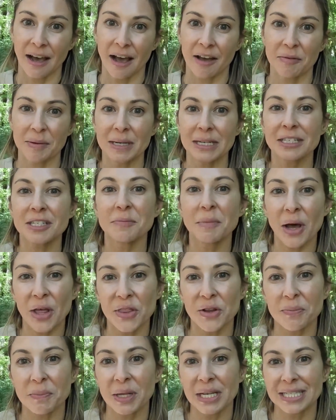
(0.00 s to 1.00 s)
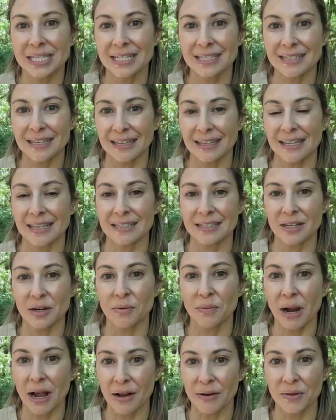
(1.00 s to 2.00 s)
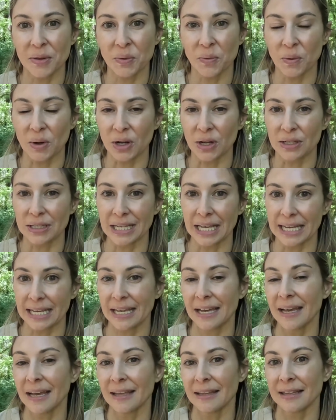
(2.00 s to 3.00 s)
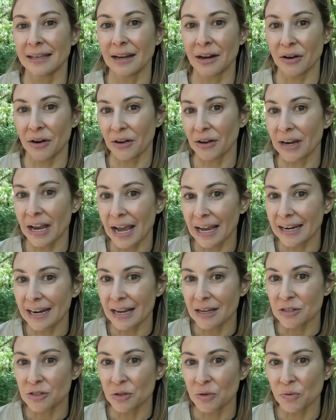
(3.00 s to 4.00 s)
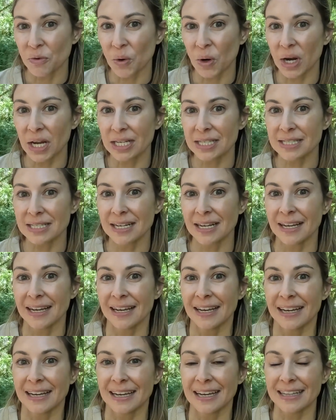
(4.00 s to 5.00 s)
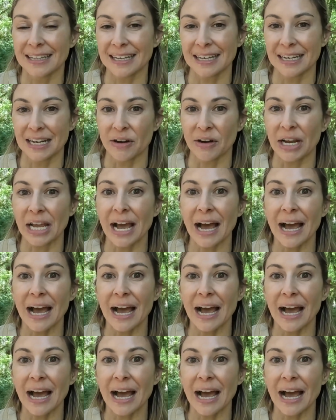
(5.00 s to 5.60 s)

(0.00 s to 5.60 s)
I've been to some other places like this around the world, like the Klahhane National Forest in the Canary